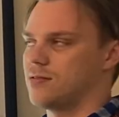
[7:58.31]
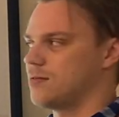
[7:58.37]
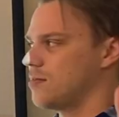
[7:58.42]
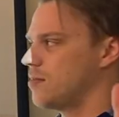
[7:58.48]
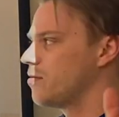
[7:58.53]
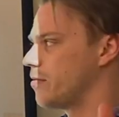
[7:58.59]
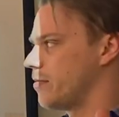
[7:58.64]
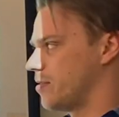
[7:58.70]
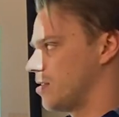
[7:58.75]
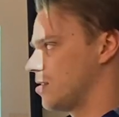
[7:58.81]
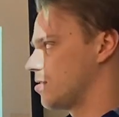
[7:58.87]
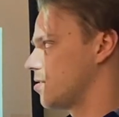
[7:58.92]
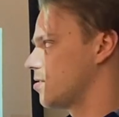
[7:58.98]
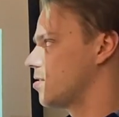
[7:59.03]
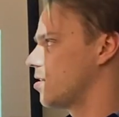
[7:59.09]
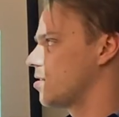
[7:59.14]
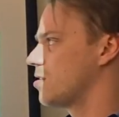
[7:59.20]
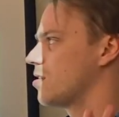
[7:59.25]
Don't worry about
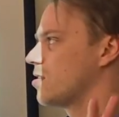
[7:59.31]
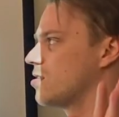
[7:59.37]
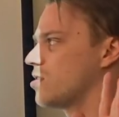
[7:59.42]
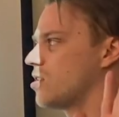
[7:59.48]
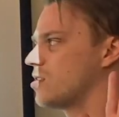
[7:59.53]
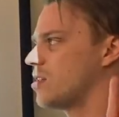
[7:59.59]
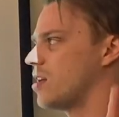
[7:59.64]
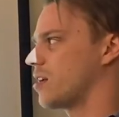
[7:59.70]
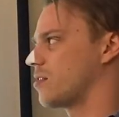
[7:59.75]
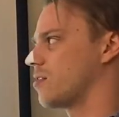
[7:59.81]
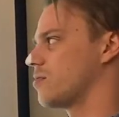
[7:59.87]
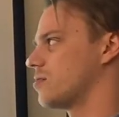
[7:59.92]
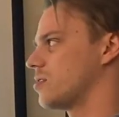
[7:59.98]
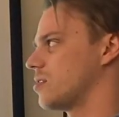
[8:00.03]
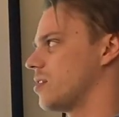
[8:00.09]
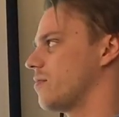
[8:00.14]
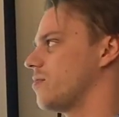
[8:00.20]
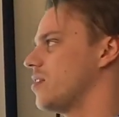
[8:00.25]
this. It's just technical
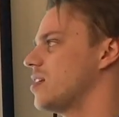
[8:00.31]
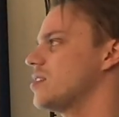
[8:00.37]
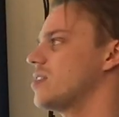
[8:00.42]
stuff. Let's